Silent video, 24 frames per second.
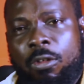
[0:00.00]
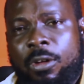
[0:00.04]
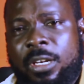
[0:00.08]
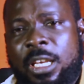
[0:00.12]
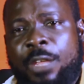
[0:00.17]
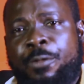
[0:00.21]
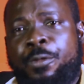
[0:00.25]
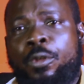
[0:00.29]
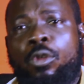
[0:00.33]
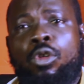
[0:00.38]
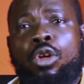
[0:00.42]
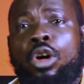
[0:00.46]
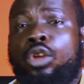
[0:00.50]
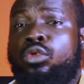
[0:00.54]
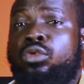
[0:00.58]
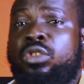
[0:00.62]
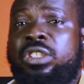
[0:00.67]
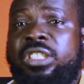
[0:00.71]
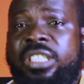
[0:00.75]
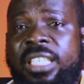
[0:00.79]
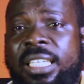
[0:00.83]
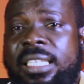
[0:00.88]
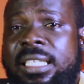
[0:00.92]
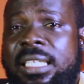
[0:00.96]
difficult to
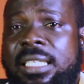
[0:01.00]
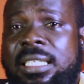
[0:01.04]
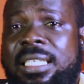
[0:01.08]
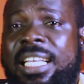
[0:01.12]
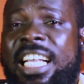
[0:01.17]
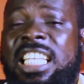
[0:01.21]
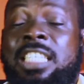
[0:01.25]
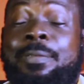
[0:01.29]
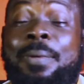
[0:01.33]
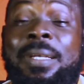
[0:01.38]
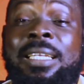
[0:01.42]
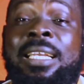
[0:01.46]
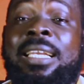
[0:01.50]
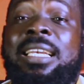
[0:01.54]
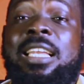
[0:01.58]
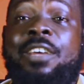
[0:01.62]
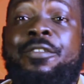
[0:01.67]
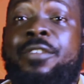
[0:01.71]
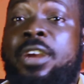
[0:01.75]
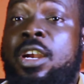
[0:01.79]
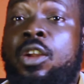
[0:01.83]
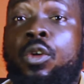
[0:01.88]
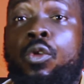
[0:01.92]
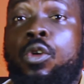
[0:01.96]
treat it, especially the
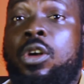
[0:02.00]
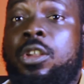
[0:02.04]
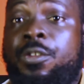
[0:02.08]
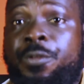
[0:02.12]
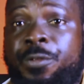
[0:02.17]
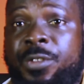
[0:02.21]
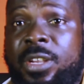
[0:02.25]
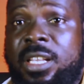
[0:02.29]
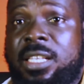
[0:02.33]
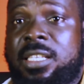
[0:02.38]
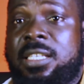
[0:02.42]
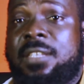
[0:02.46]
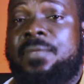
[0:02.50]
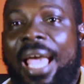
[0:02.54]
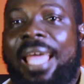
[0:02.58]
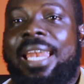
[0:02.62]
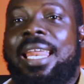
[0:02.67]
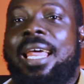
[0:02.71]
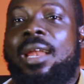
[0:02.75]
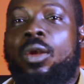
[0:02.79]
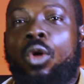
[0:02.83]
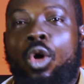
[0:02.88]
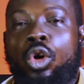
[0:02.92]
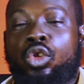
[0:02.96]
varicose veins and
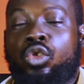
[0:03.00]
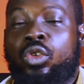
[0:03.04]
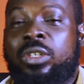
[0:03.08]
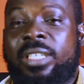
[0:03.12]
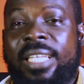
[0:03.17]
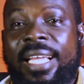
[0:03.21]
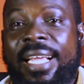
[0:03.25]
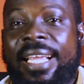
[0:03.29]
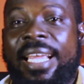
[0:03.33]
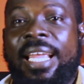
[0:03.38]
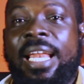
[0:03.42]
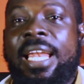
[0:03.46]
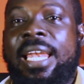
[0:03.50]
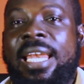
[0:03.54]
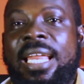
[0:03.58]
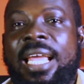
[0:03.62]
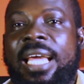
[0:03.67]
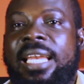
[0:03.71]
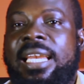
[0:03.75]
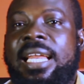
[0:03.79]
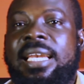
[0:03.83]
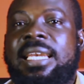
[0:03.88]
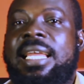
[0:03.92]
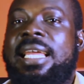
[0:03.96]
then also the kidney
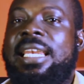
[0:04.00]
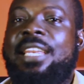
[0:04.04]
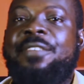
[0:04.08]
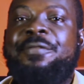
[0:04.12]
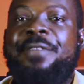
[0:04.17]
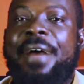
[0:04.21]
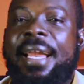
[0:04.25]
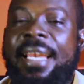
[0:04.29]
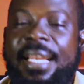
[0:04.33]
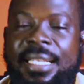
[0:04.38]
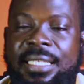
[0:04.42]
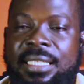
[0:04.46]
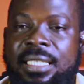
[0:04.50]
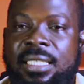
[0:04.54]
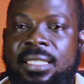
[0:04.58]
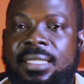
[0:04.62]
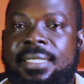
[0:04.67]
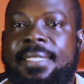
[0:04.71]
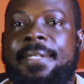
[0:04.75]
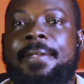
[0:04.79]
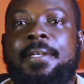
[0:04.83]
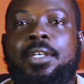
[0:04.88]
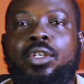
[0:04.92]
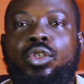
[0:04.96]
and then the liver disease.
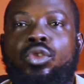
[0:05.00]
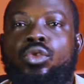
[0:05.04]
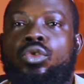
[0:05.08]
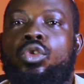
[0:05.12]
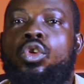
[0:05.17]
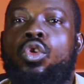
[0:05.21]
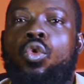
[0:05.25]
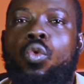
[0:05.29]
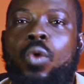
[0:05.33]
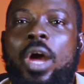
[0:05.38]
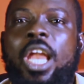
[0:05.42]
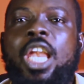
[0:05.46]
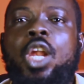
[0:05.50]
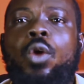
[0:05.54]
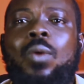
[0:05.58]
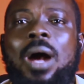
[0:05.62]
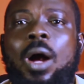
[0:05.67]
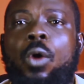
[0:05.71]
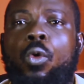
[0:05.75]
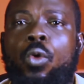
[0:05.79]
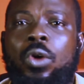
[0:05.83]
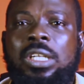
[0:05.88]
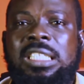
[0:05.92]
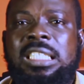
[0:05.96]
So when you
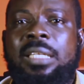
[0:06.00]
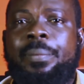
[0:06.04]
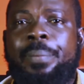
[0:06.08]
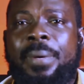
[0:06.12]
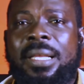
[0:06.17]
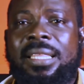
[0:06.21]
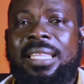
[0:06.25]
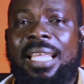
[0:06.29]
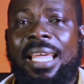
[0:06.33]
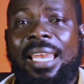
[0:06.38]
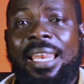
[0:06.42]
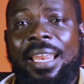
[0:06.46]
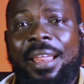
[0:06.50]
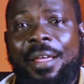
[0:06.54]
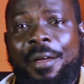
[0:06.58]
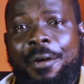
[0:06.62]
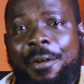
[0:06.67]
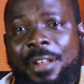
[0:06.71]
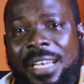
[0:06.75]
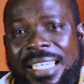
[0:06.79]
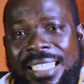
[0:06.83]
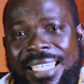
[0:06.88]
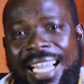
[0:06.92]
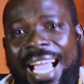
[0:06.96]
are
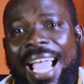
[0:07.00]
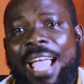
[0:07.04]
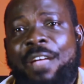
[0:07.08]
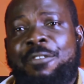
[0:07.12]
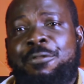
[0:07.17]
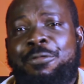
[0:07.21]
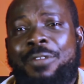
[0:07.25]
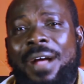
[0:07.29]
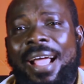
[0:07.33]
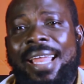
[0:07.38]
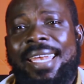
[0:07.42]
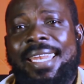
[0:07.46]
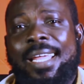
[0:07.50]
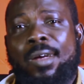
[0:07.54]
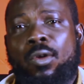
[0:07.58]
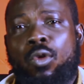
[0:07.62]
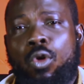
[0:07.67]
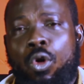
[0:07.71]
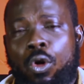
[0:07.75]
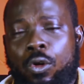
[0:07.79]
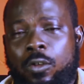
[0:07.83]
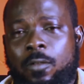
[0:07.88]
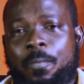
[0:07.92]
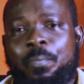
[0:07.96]
constipated, try and find the
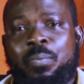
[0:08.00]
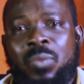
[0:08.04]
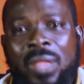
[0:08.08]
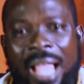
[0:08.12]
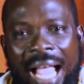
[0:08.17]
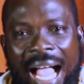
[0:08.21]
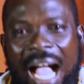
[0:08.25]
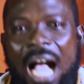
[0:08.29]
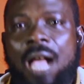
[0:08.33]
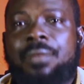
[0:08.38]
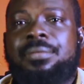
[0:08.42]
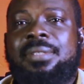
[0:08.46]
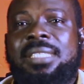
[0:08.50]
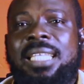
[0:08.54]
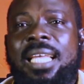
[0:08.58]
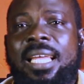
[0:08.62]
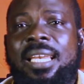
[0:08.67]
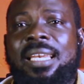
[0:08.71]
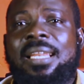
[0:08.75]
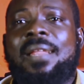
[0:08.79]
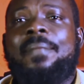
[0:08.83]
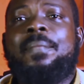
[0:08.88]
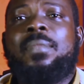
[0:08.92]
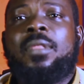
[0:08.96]
cause,
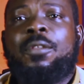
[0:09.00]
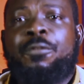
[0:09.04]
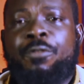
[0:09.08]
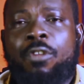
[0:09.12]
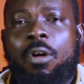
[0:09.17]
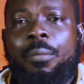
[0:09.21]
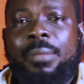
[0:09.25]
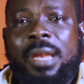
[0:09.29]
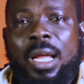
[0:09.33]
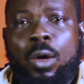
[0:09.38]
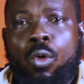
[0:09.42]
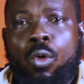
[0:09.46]
abstain from the